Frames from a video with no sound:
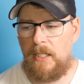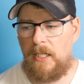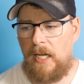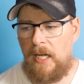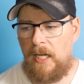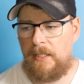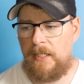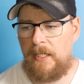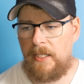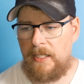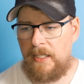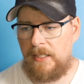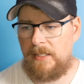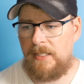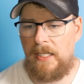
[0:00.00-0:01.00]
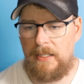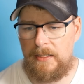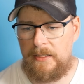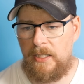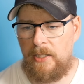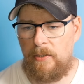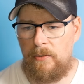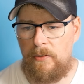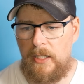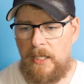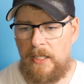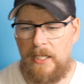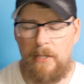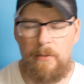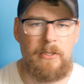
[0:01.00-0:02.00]
And then it kind of died down,
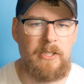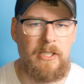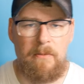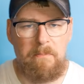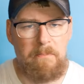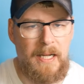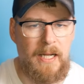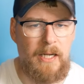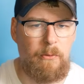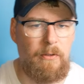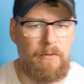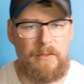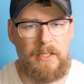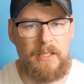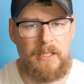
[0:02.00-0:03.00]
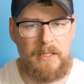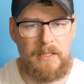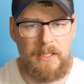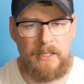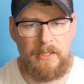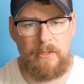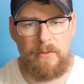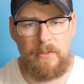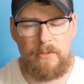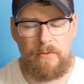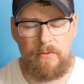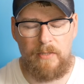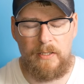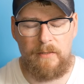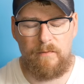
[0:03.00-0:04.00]
and now it's come back with the continuous
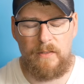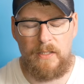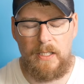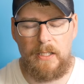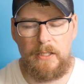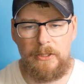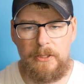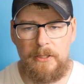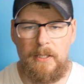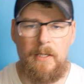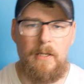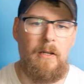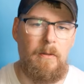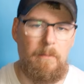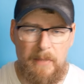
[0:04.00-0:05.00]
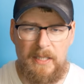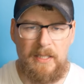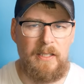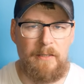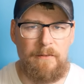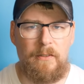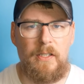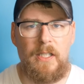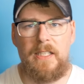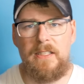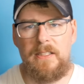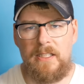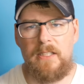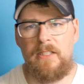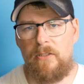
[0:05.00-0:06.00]
ring flash, mainly for like
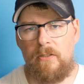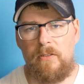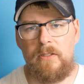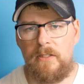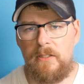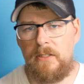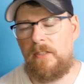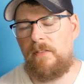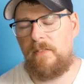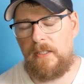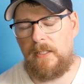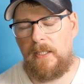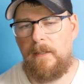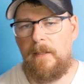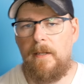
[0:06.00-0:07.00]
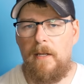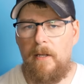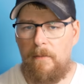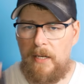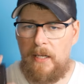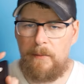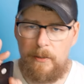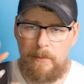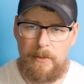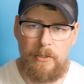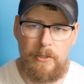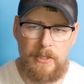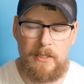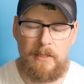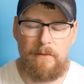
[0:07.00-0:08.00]
TikToks and stuff like that. But I'm going to be
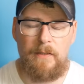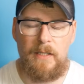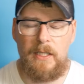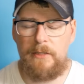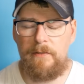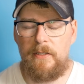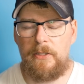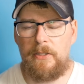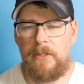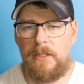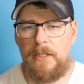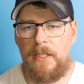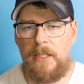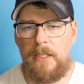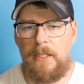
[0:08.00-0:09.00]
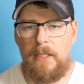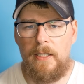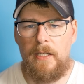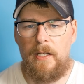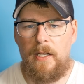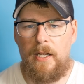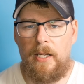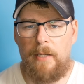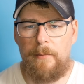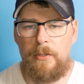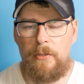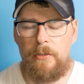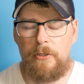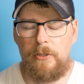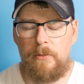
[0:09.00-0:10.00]
using the flash version today to
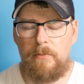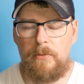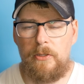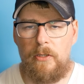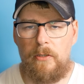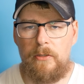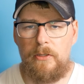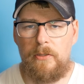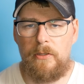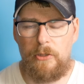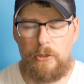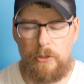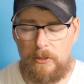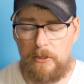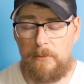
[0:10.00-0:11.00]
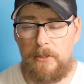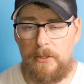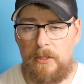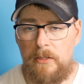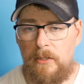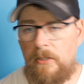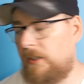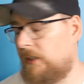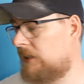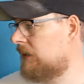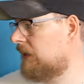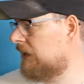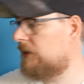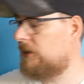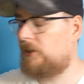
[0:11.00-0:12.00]
do some shots of my son on this
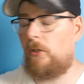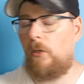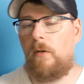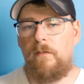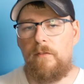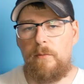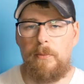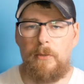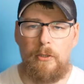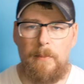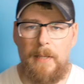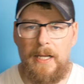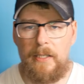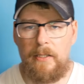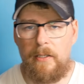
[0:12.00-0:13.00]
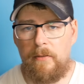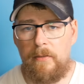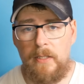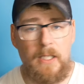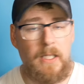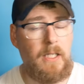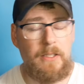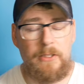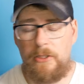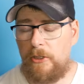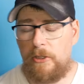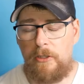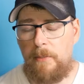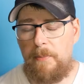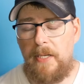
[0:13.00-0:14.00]
nice soft blue background.
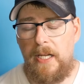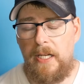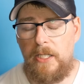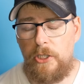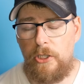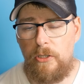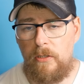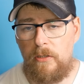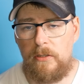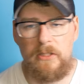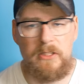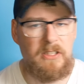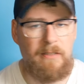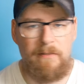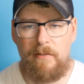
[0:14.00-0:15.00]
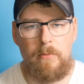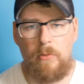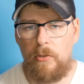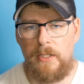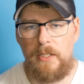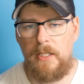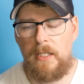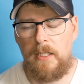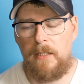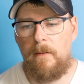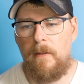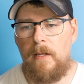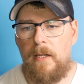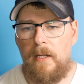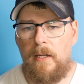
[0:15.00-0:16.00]
Just going to be headshots, nothing more than that.
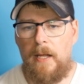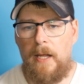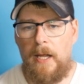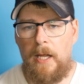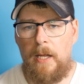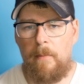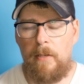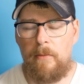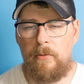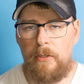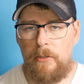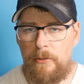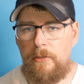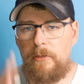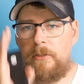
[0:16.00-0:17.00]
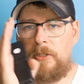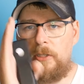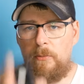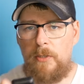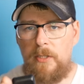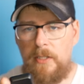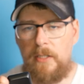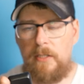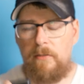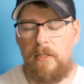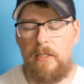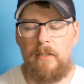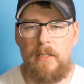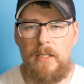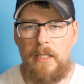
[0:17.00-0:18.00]
I'm going to do some with the
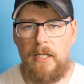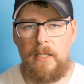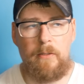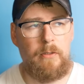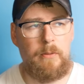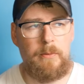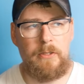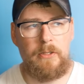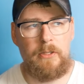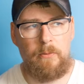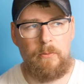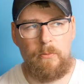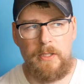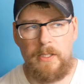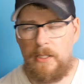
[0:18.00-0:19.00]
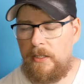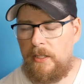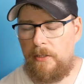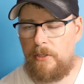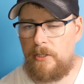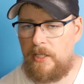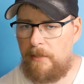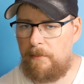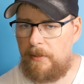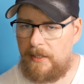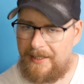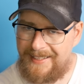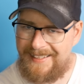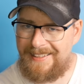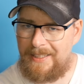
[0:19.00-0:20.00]
ring light, and I'm going to do some with the continuous light, but
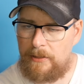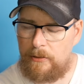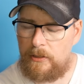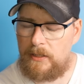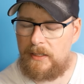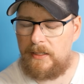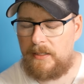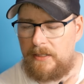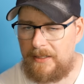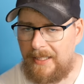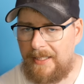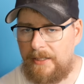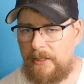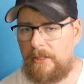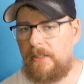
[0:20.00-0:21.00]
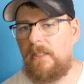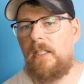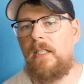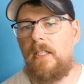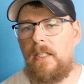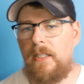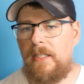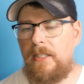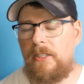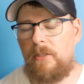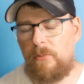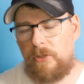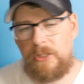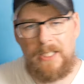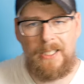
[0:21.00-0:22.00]
the continuous light at the side to get
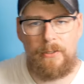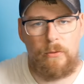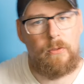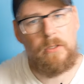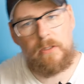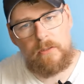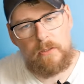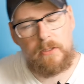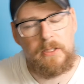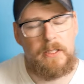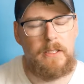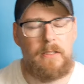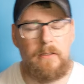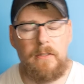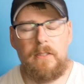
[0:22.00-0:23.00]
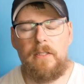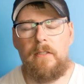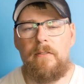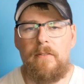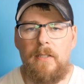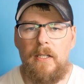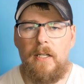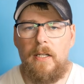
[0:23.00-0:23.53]
some shadow across here and stuff.